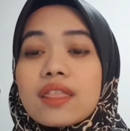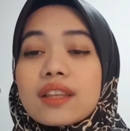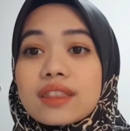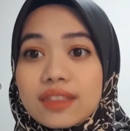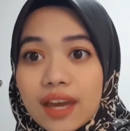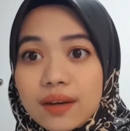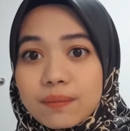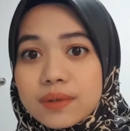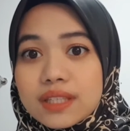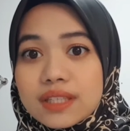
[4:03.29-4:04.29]
The
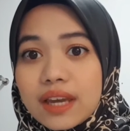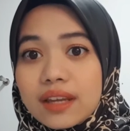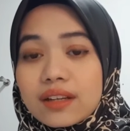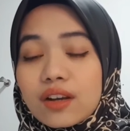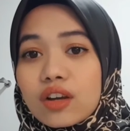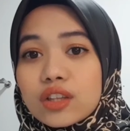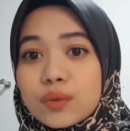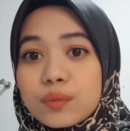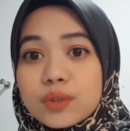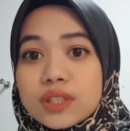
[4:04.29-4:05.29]
10%
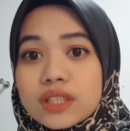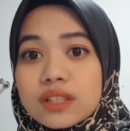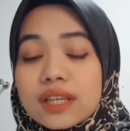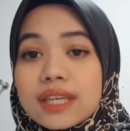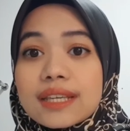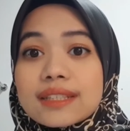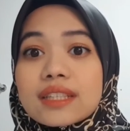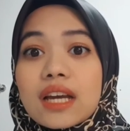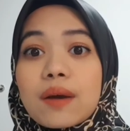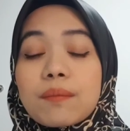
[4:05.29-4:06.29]
contributor
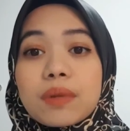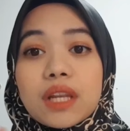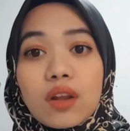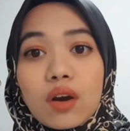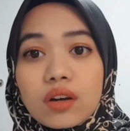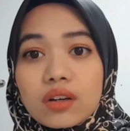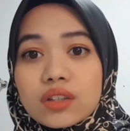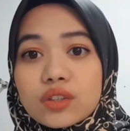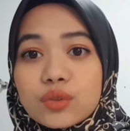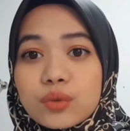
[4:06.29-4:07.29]
belong
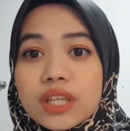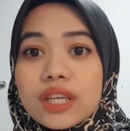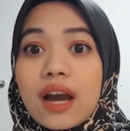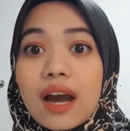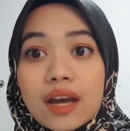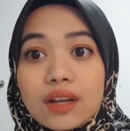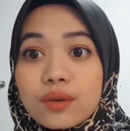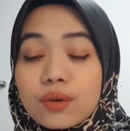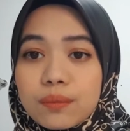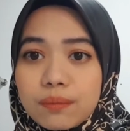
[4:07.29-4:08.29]
to the
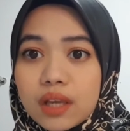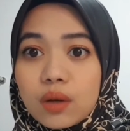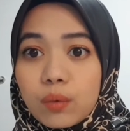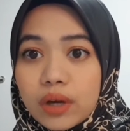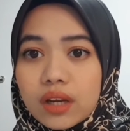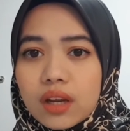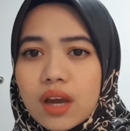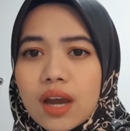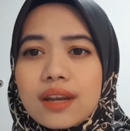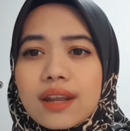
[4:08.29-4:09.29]
unknown male one.
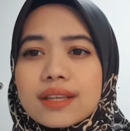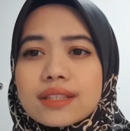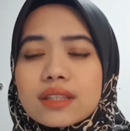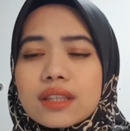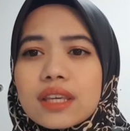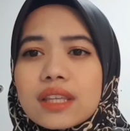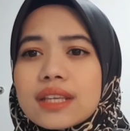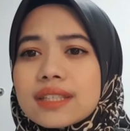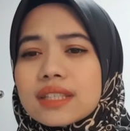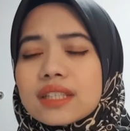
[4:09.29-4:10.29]
This
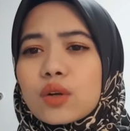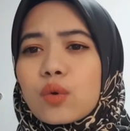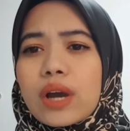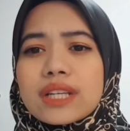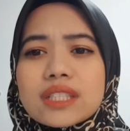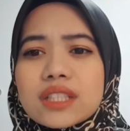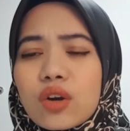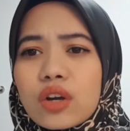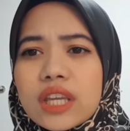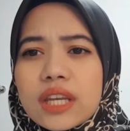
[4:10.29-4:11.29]
is the question
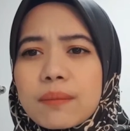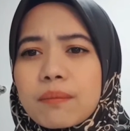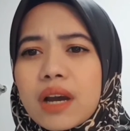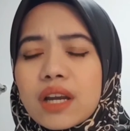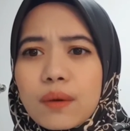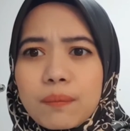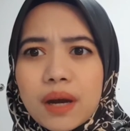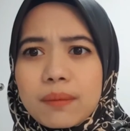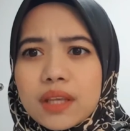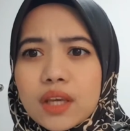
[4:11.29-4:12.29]
or in the mind of
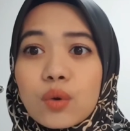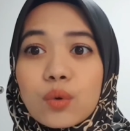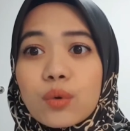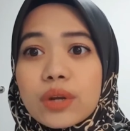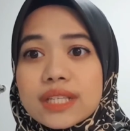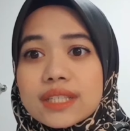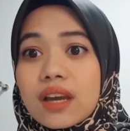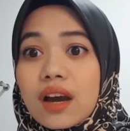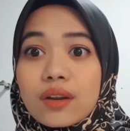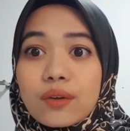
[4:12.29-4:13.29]
public, who is
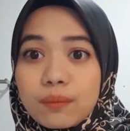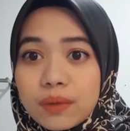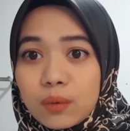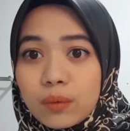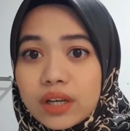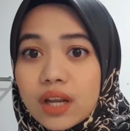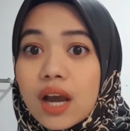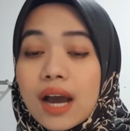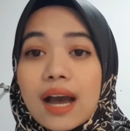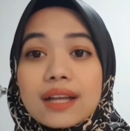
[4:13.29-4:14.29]
the unknown male one?
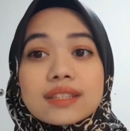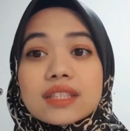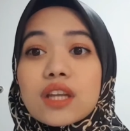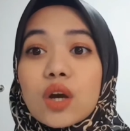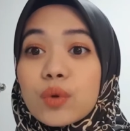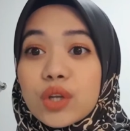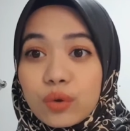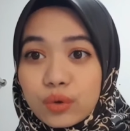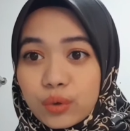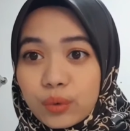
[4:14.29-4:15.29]
Until now we
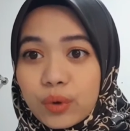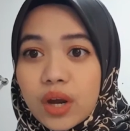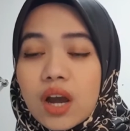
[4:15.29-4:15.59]
don't know.